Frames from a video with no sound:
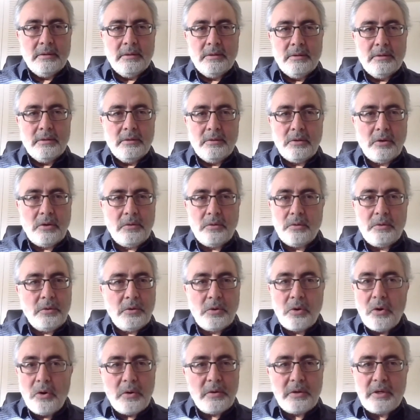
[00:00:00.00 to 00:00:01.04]
No
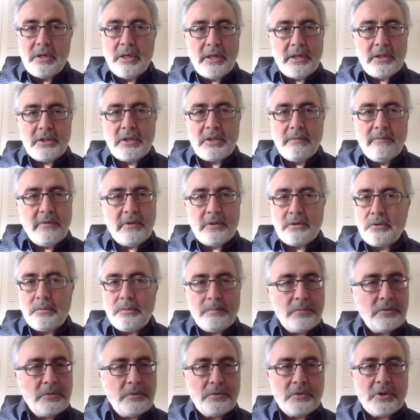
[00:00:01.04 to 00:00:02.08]
relation with
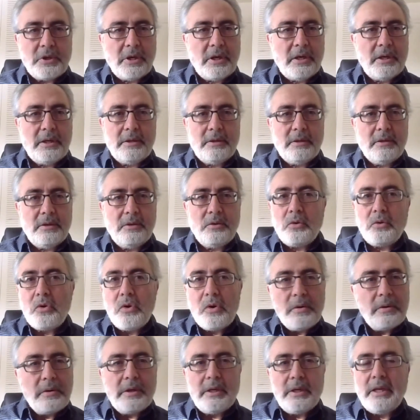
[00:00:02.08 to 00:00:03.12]
spirituality,
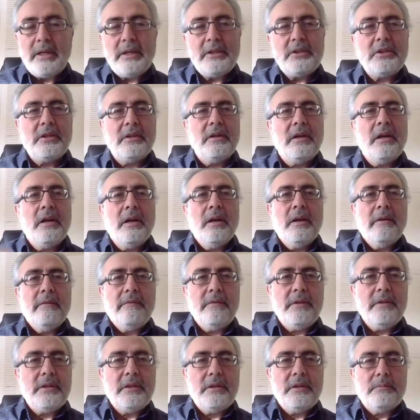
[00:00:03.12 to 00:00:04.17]
no relation
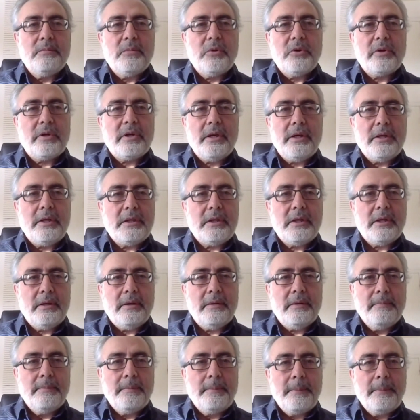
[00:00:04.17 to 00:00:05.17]
with the morality.